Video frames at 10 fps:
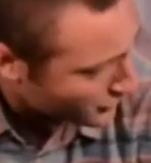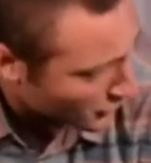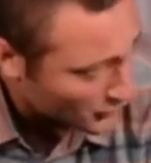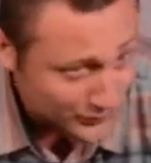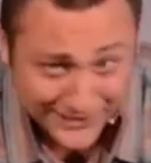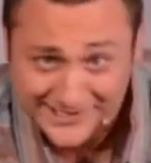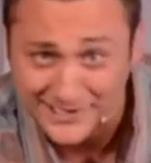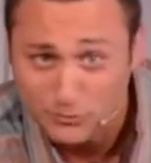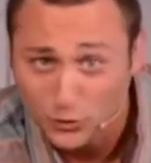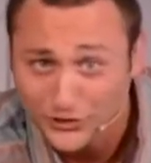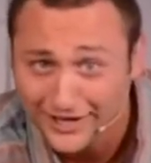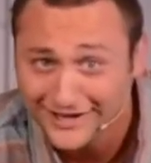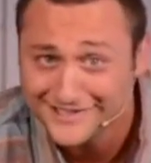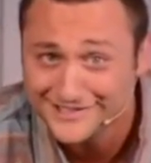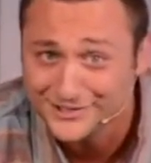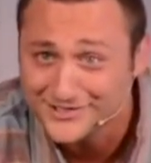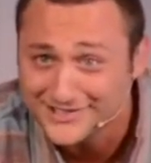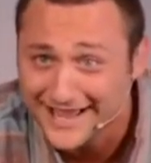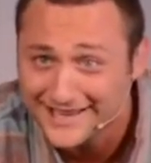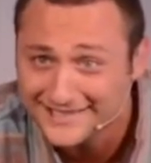shoulder and see Mordecai still
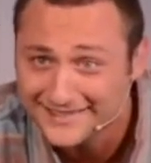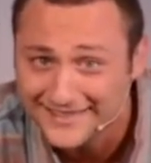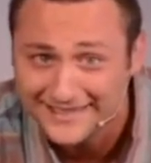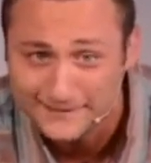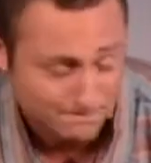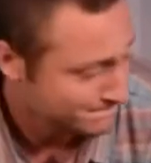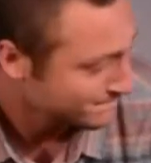standing, thinking,